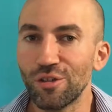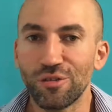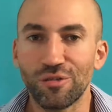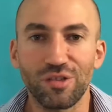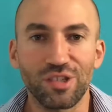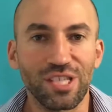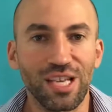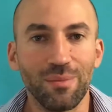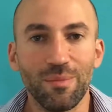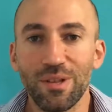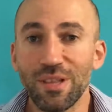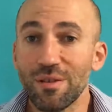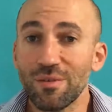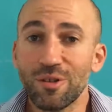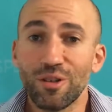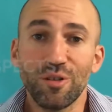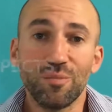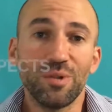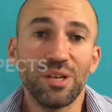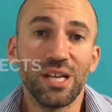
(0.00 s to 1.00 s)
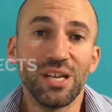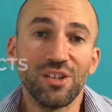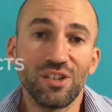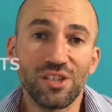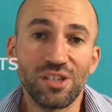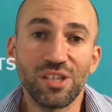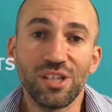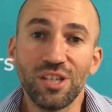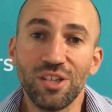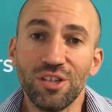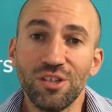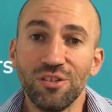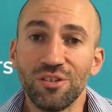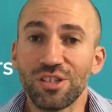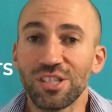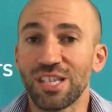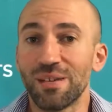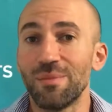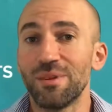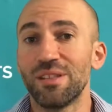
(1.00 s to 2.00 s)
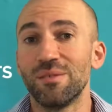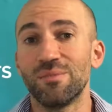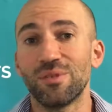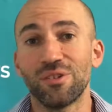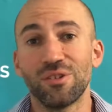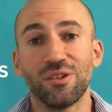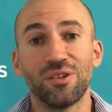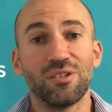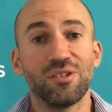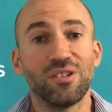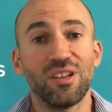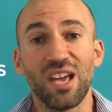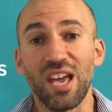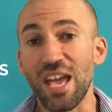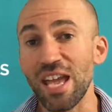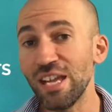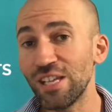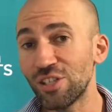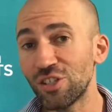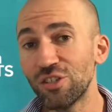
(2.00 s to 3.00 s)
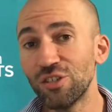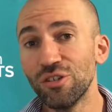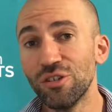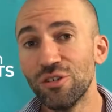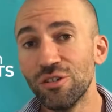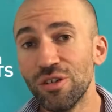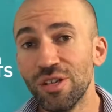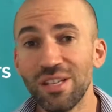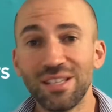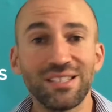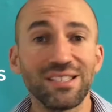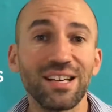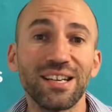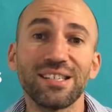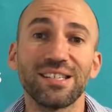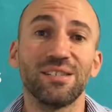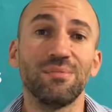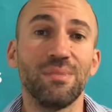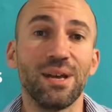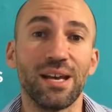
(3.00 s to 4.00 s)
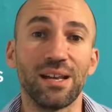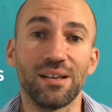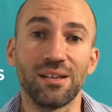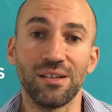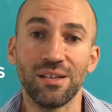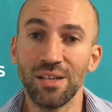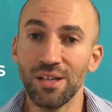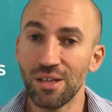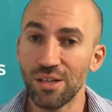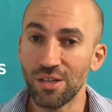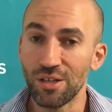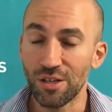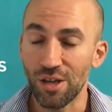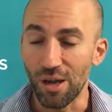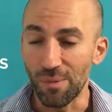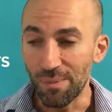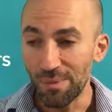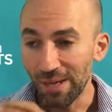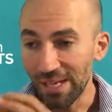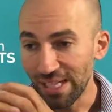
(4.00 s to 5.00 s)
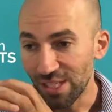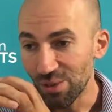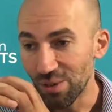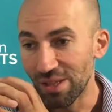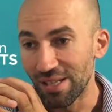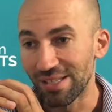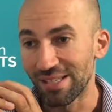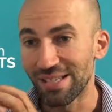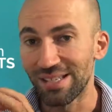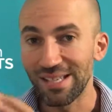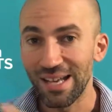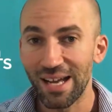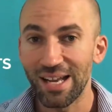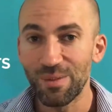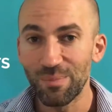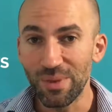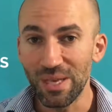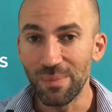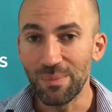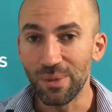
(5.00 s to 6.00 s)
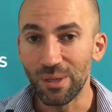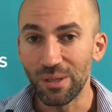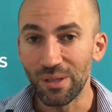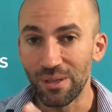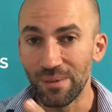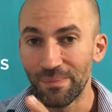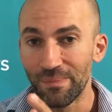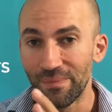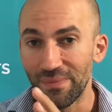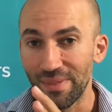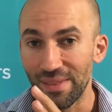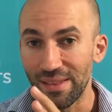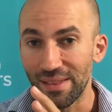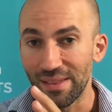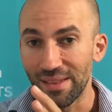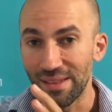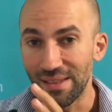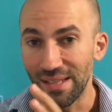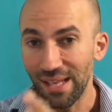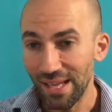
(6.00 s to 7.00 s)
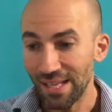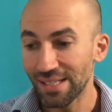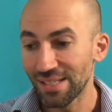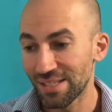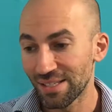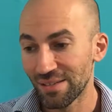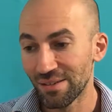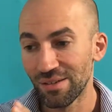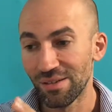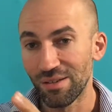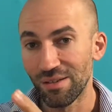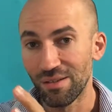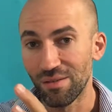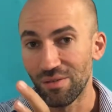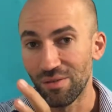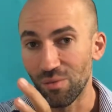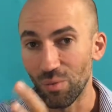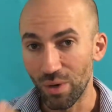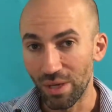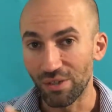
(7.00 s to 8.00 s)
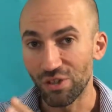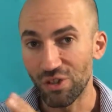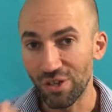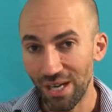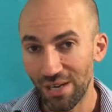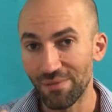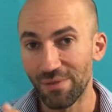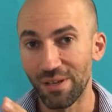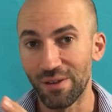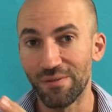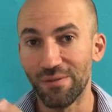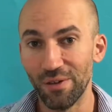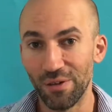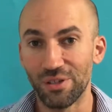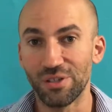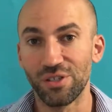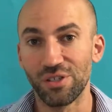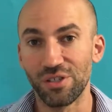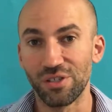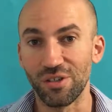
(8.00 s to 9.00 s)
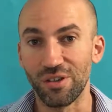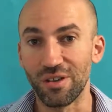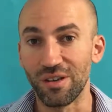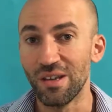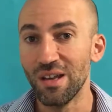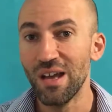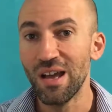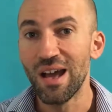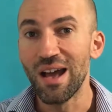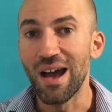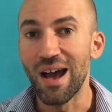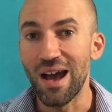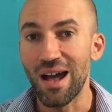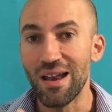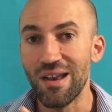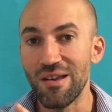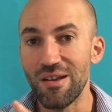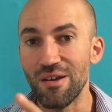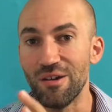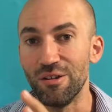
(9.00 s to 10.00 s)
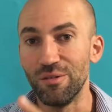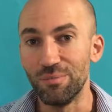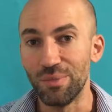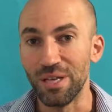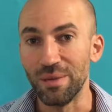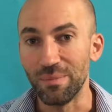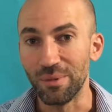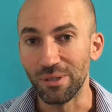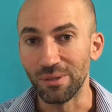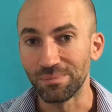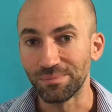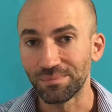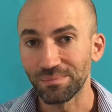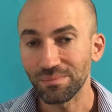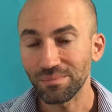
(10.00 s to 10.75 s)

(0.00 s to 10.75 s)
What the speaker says: Some of them could be interested in you, some of them could hate you, doesn't matter. A place where there's a ton of people, that's what traffic focuses on, unknown people.